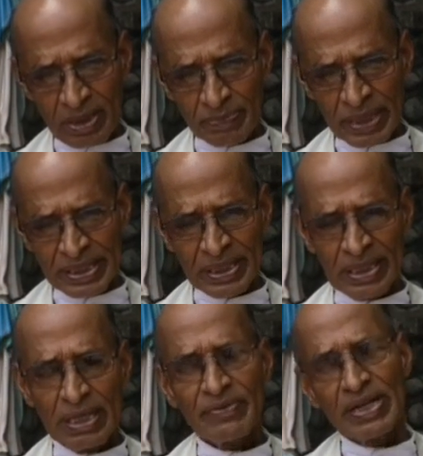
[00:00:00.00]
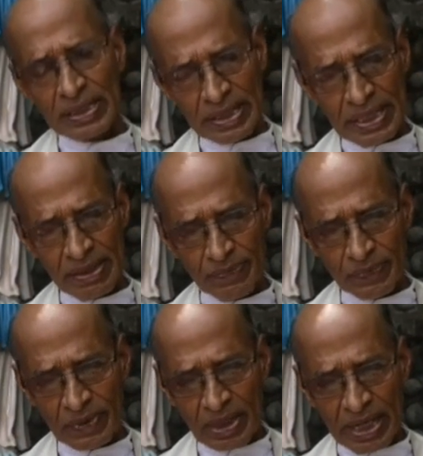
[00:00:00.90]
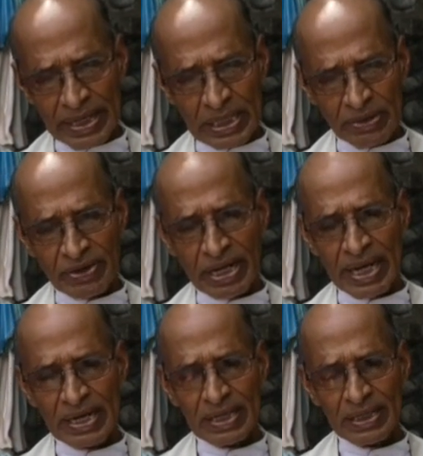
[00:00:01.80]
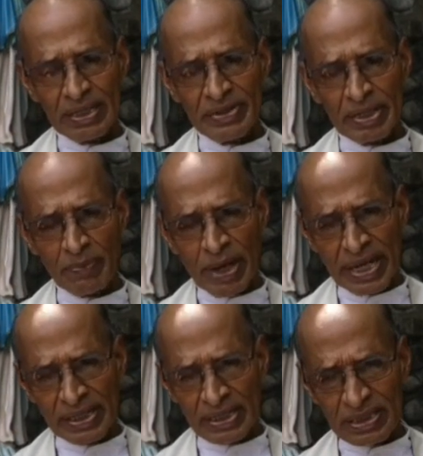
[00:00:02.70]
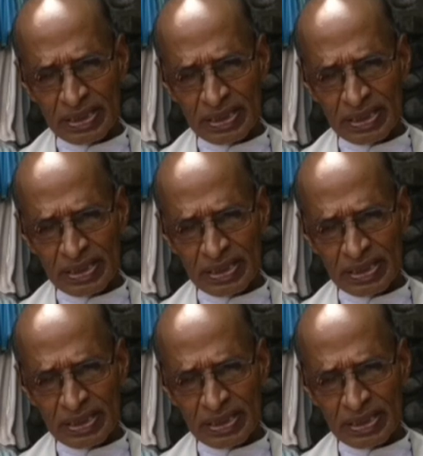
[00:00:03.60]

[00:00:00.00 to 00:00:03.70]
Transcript: practically every other day, I never had even a minor